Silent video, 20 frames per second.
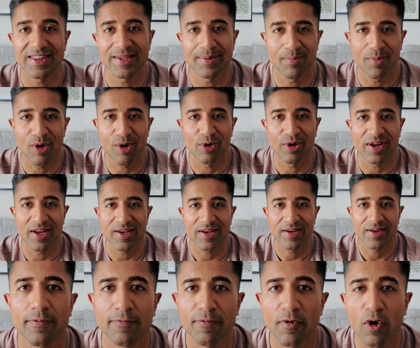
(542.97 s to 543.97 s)
in the morning.
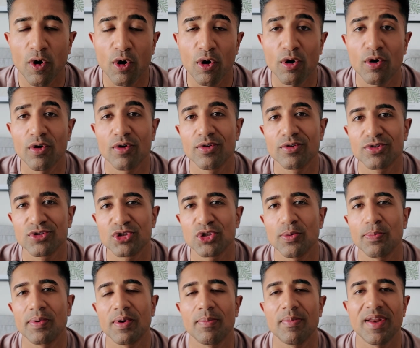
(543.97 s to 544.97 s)
Four,
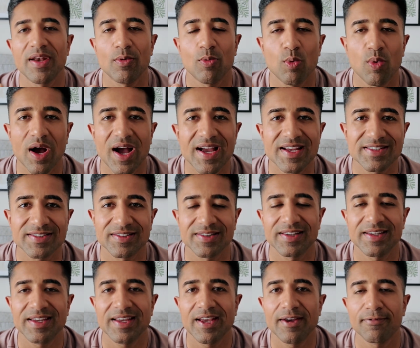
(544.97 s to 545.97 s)
supplement
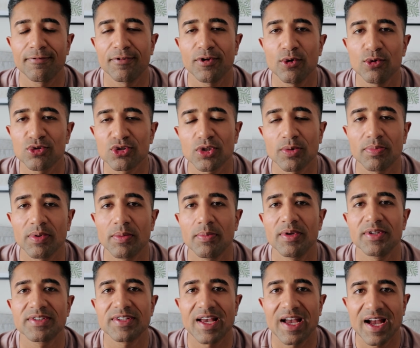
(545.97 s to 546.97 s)
wisely. A few
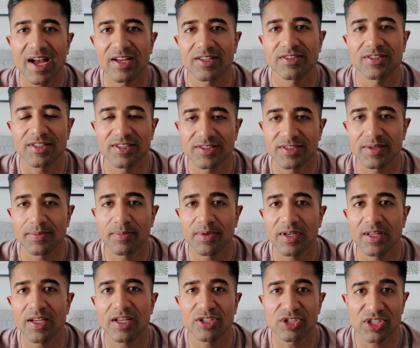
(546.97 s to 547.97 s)
supplements actually
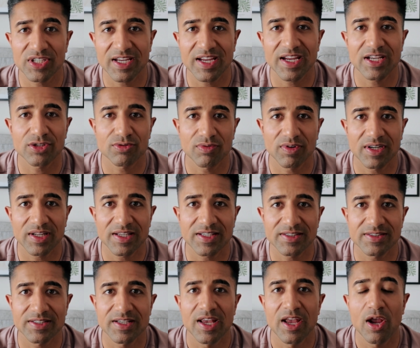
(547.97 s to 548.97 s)
stimulate GH
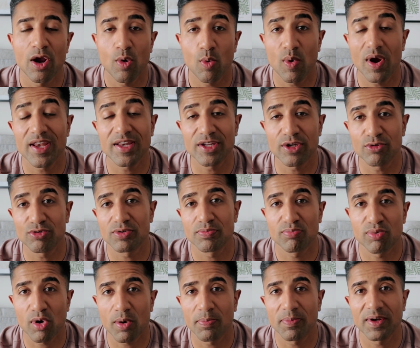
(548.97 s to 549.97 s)
release when
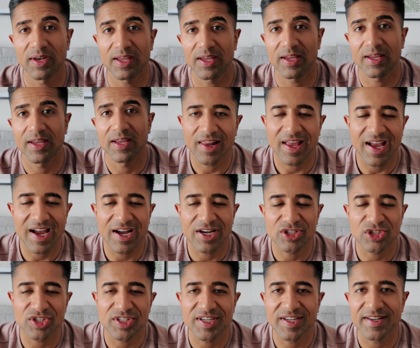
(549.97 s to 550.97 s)
used properly.
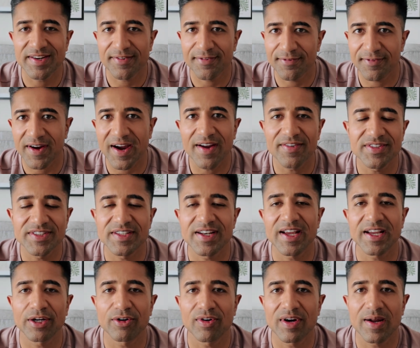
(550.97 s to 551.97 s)
L-arginine, 5 to
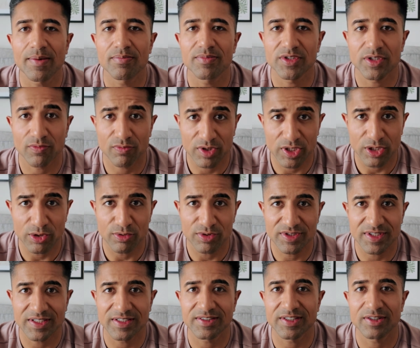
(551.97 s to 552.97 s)
9 grams,
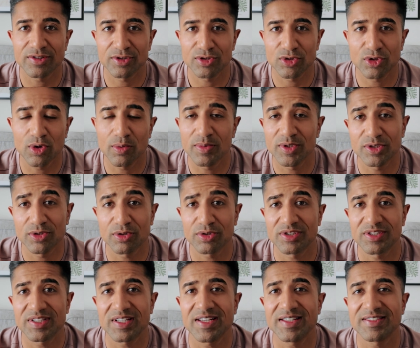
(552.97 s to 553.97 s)
reduces
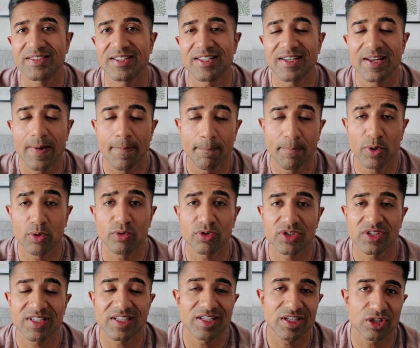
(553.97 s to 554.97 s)
somatostatin,
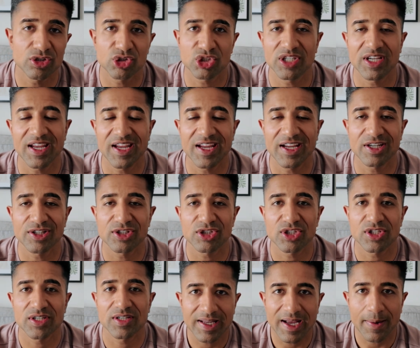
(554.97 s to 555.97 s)
boosting
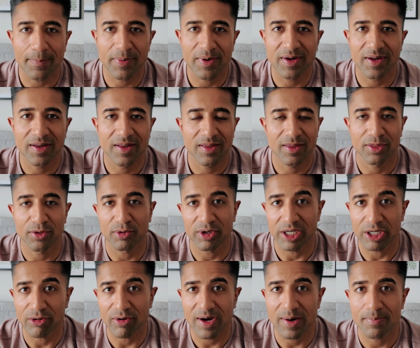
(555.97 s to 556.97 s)
GH. GABA,
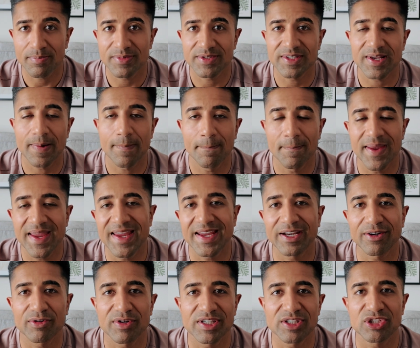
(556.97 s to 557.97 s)
3 grams, may
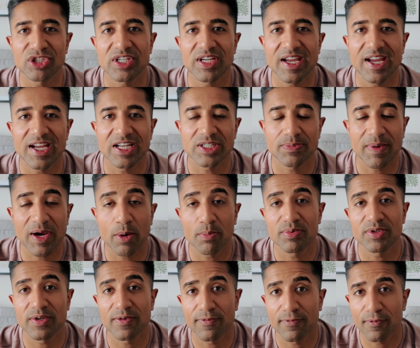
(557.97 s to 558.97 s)
increase GH by
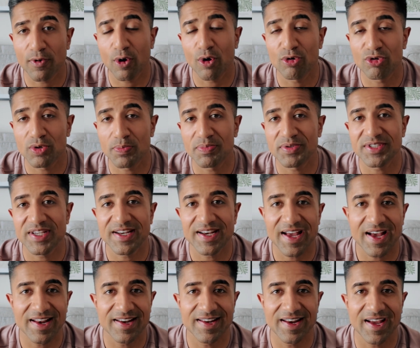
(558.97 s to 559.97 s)
up to 400%
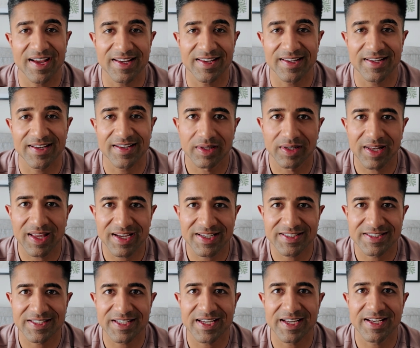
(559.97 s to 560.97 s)
at night.
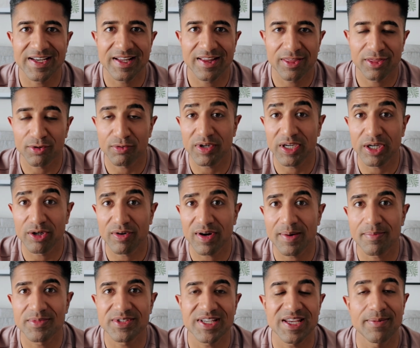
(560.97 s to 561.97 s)
Glycine, 3
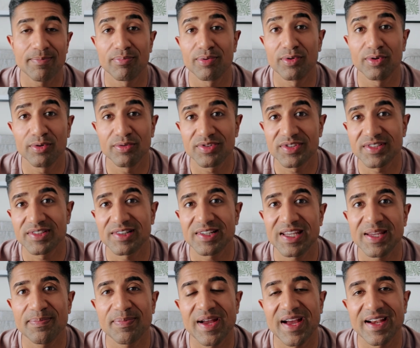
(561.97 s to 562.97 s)
grams, improves
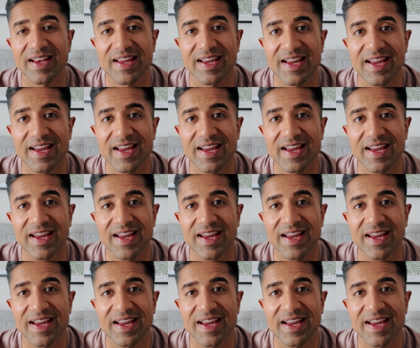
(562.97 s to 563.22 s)
sleep and